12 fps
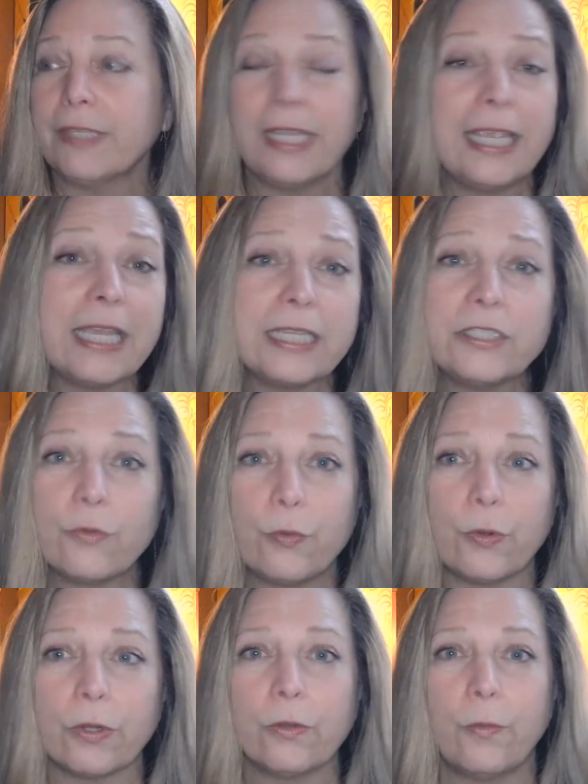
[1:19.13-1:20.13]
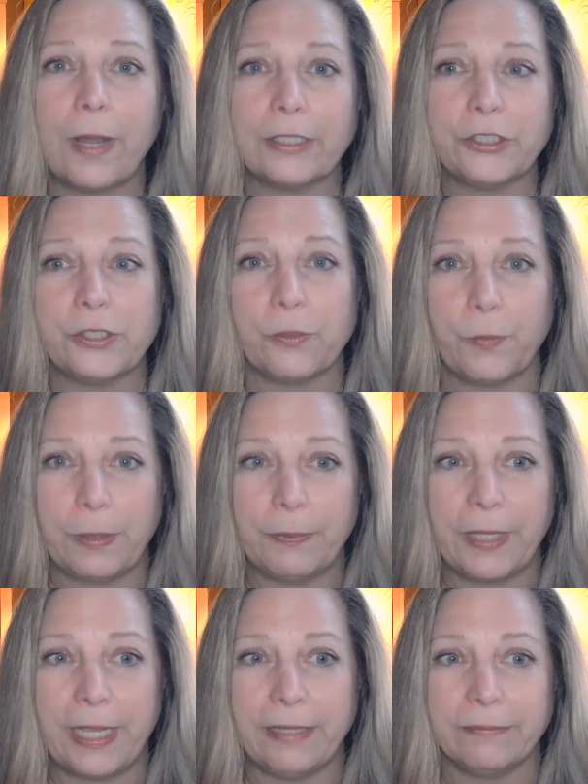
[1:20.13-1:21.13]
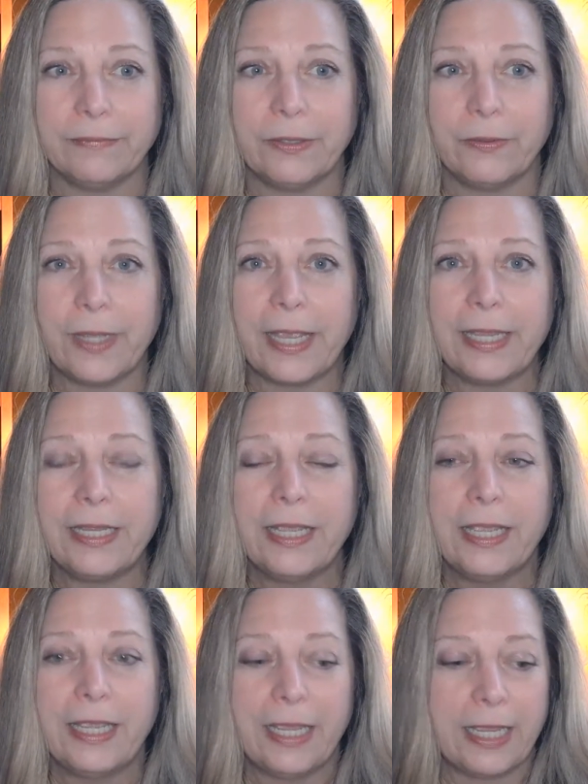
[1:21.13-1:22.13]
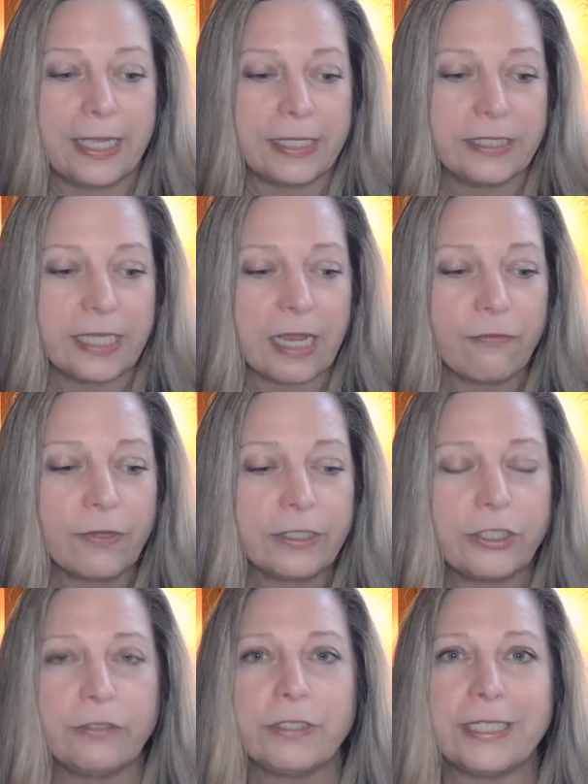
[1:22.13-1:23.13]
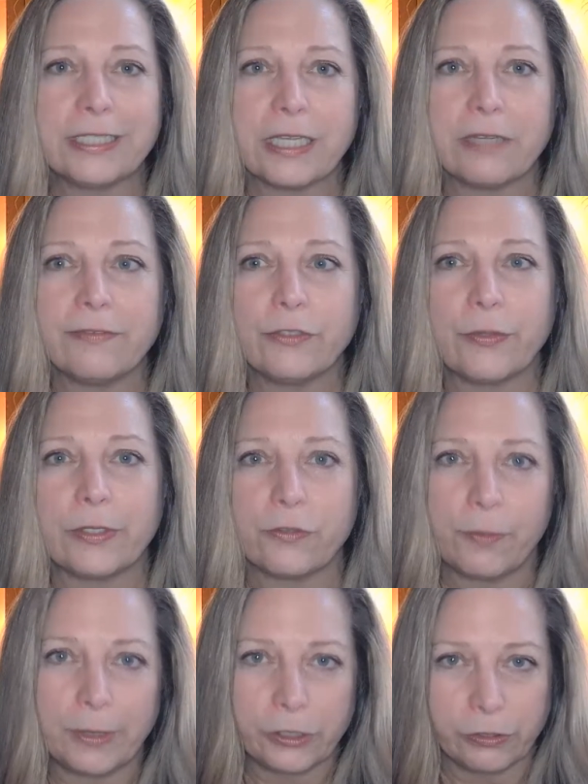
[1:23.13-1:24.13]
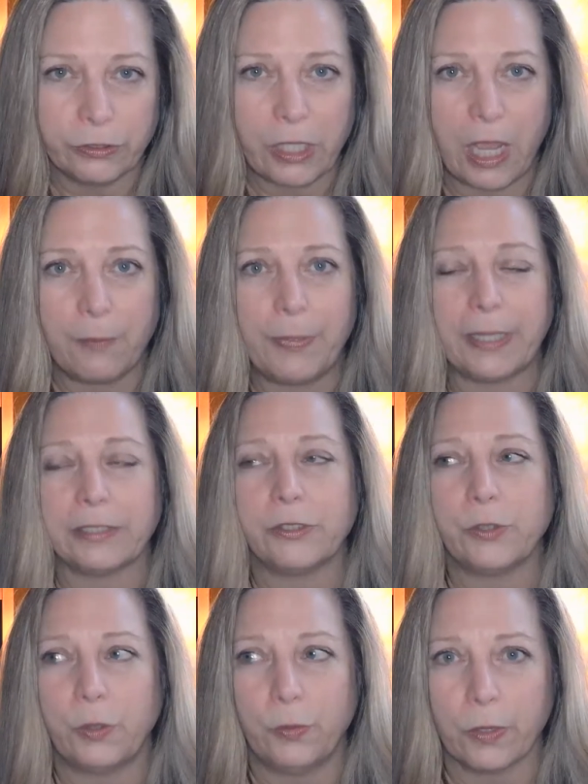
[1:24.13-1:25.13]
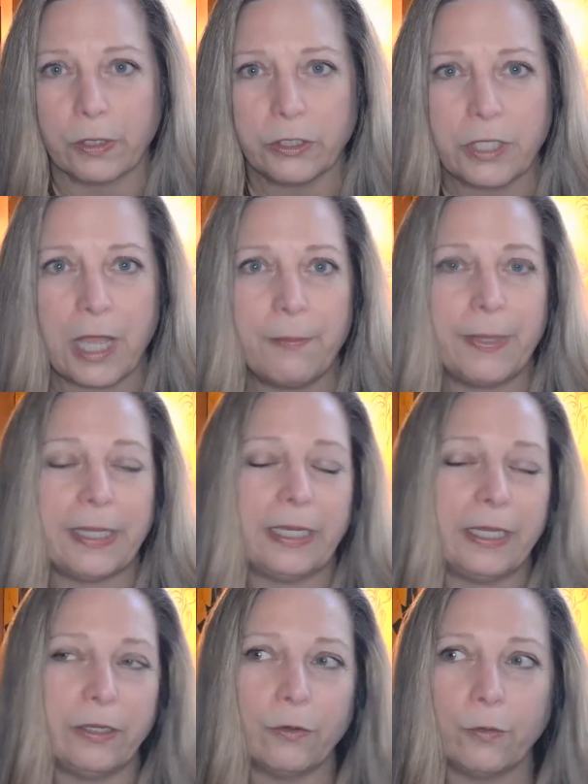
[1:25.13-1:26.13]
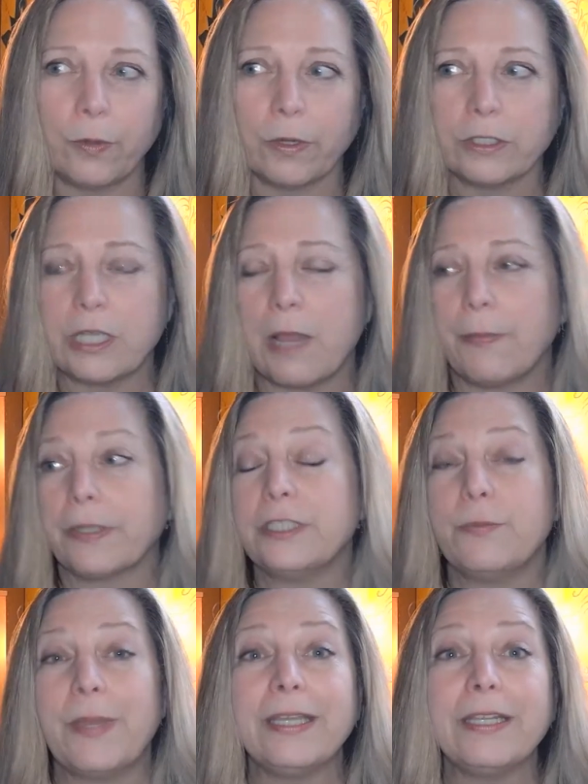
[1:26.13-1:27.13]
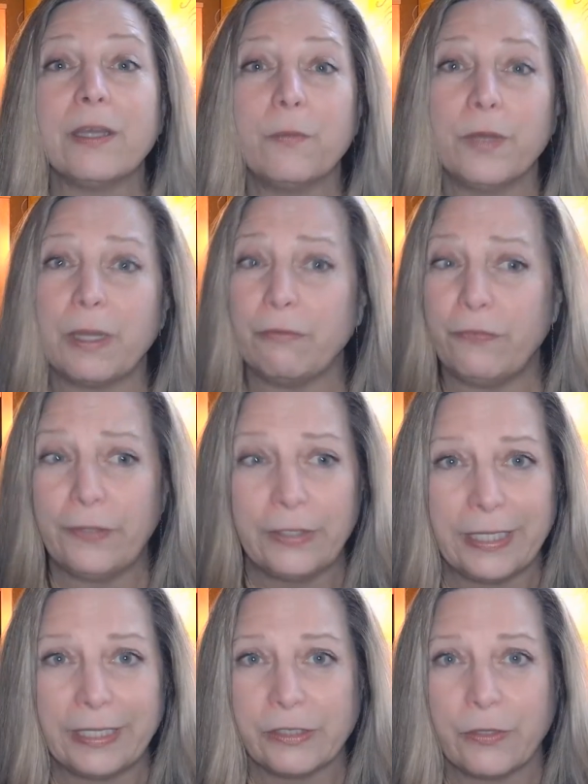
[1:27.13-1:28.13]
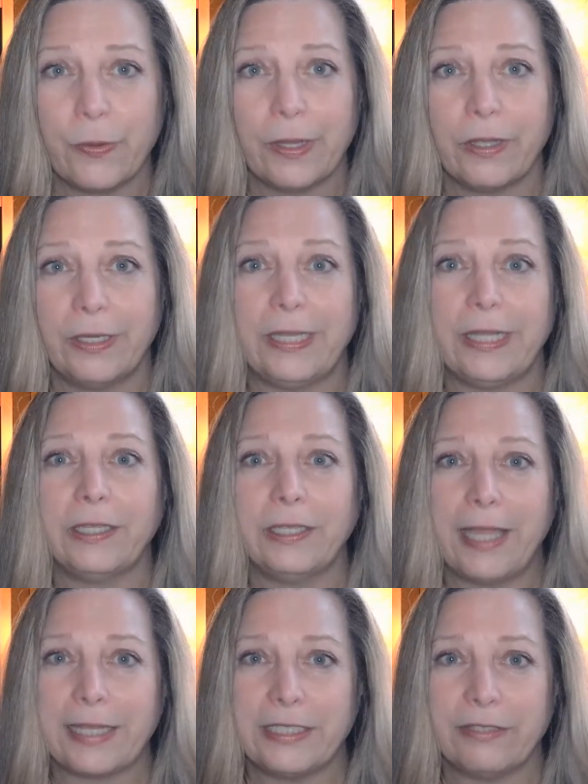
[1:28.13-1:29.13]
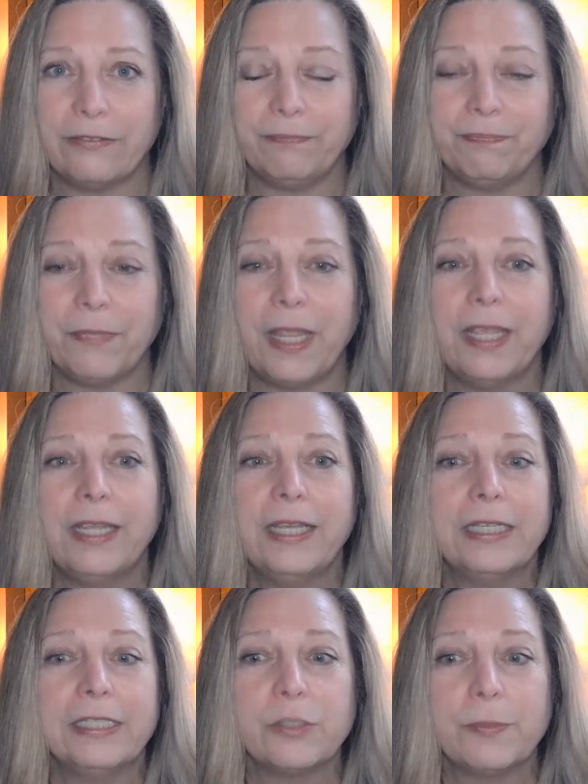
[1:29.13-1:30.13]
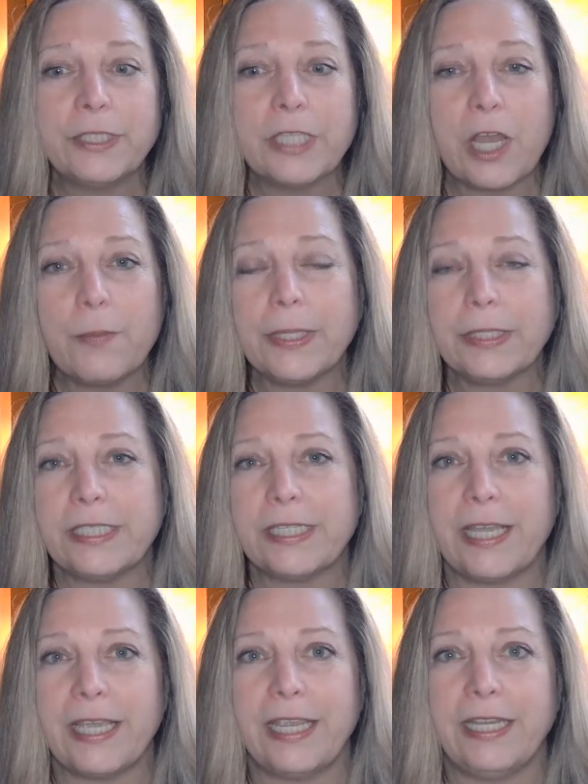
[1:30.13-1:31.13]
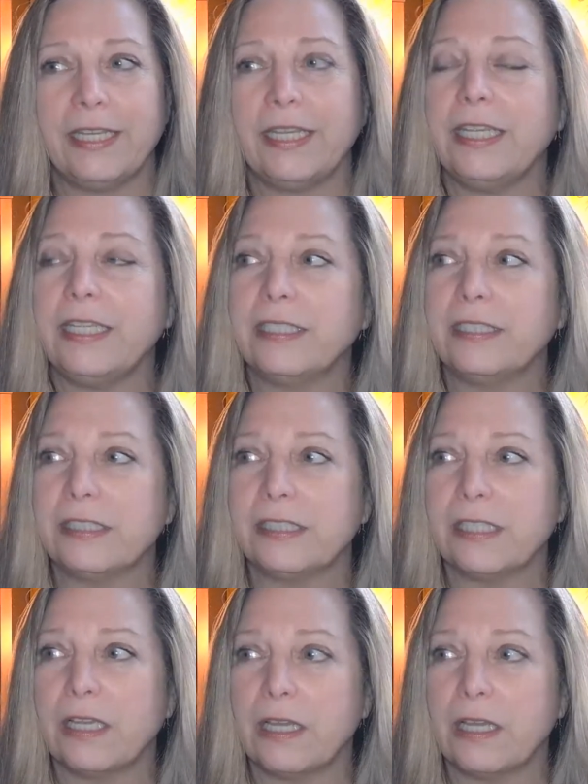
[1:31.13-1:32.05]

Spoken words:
and or watch the replay. Okay. And every Tuesday is kind of a transformational topic, a soul work topic, an inner work topic, depending on what I'm feeling is going on in the collective. So my topic tonight is